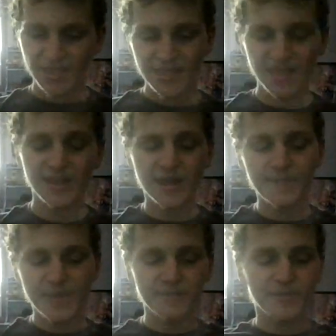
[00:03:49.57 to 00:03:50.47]

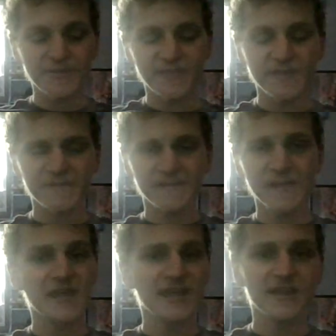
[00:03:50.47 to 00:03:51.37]
And put this
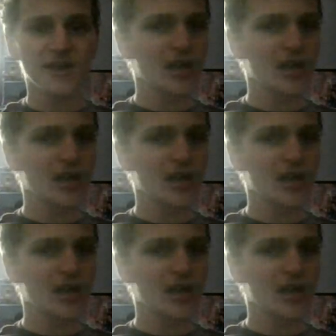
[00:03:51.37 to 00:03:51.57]
in